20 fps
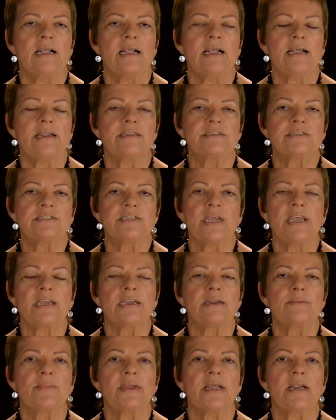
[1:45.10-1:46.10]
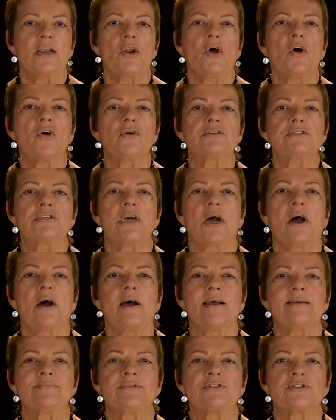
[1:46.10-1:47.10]
And it's taken me a long
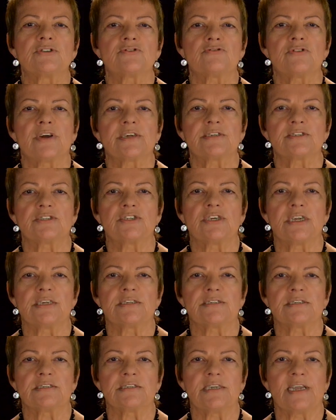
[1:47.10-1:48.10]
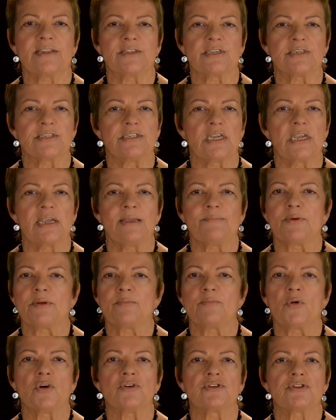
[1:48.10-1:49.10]
time to trust Jesus at the deep
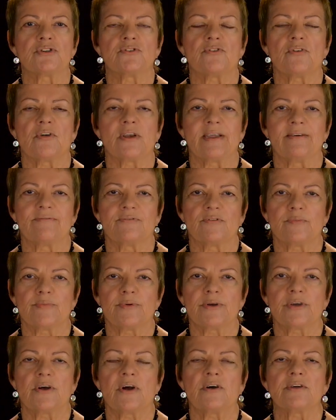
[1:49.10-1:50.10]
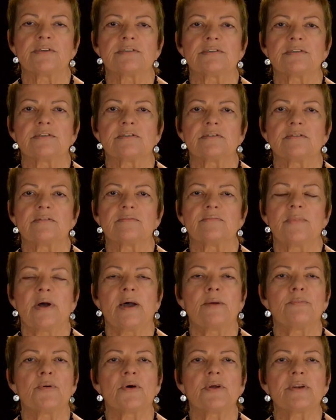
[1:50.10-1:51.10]
emotional level, because
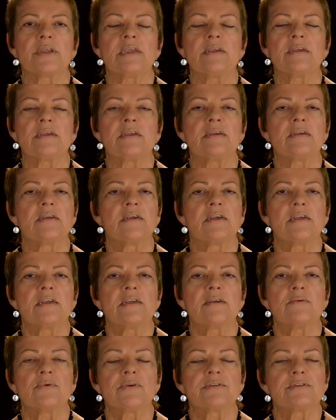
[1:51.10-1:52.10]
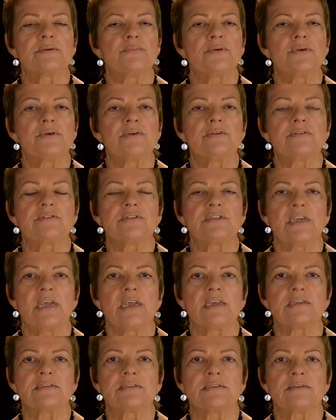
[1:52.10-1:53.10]
my body was abused,
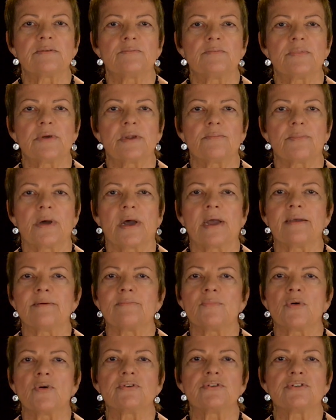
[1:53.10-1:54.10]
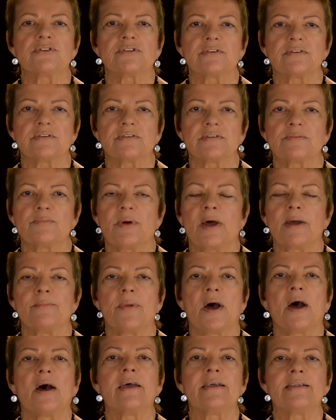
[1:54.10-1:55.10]
yes, but my emotions, my
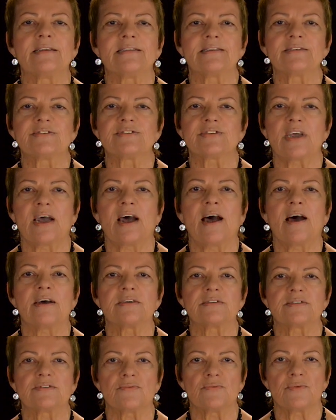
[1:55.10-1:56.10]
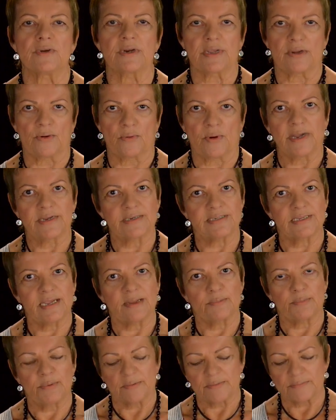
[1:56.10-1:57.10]
mind, the scars are really quite
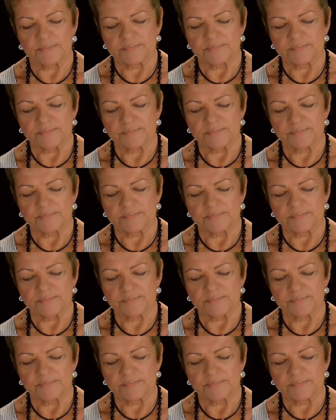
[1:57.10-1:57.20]
deep.